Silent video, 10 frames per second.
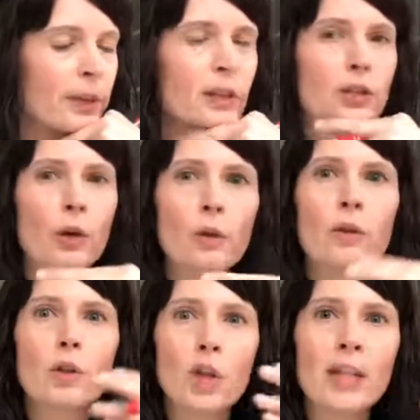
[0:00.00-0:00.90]
So
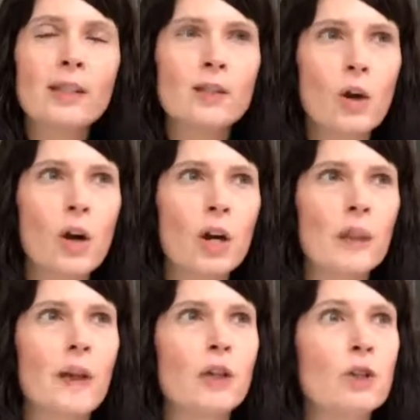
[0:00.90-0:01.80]
the chances
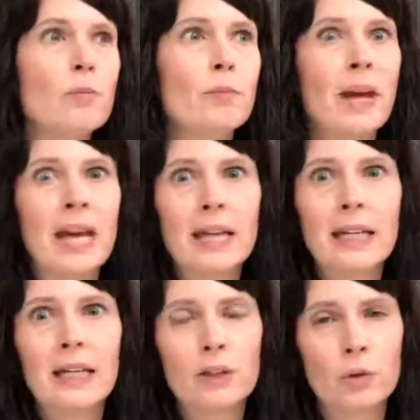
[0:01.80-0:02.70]
are that you may
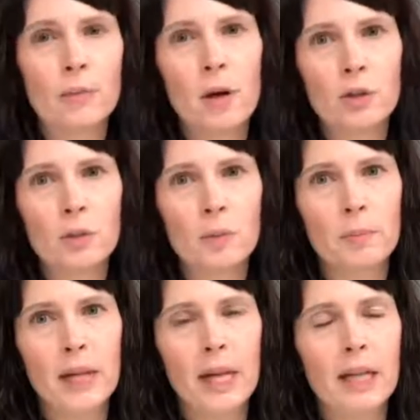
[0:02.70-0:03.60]
get into a multiple
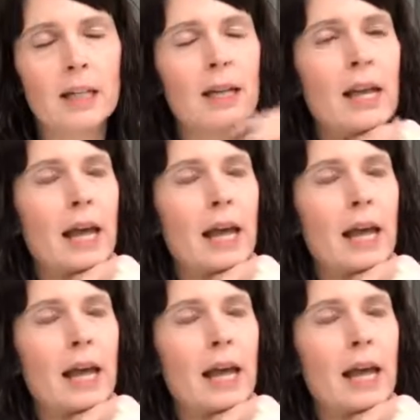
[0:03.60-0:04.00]
bid.